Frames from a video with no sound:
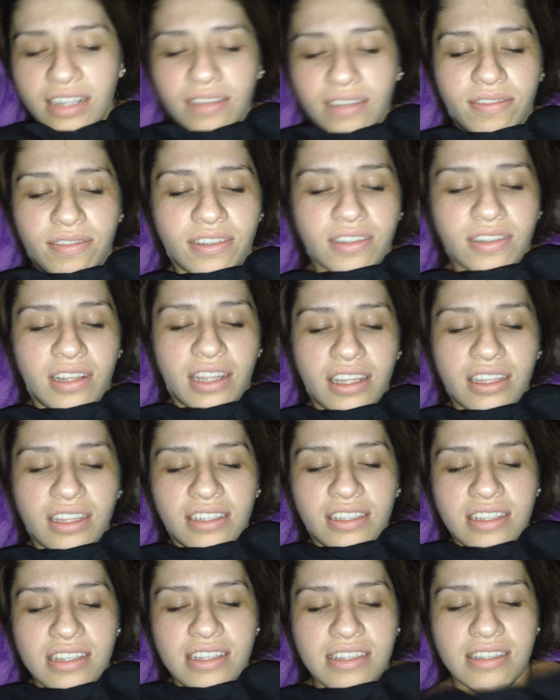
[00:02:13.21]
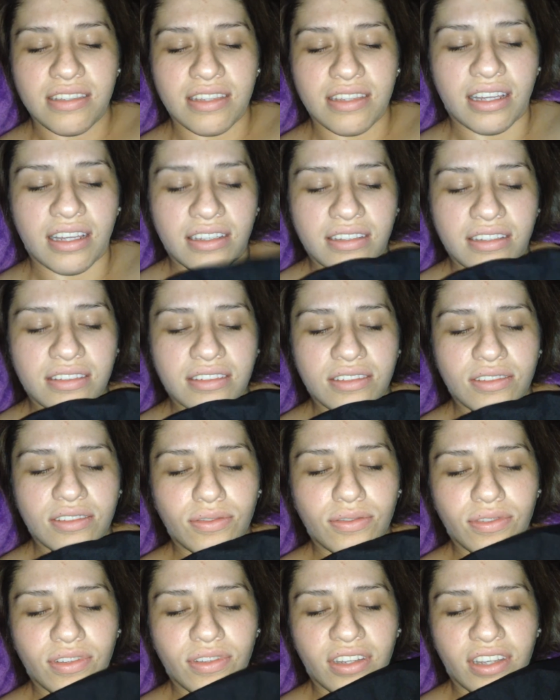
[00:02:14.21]
I feel like this thing is
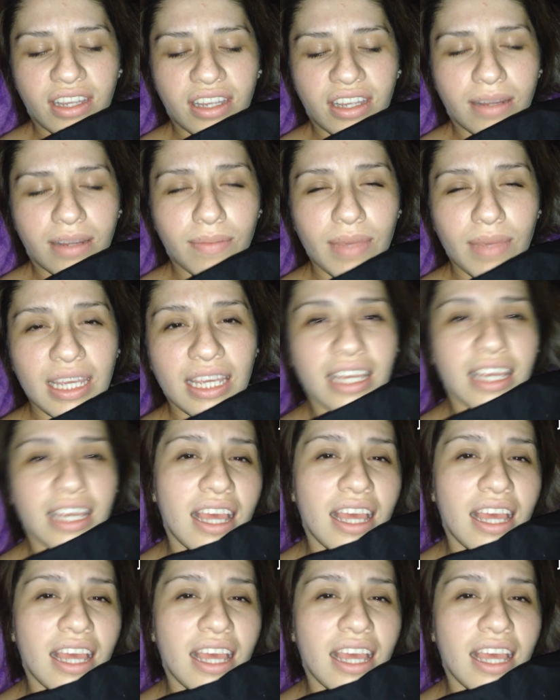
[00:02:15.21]
suffocating me.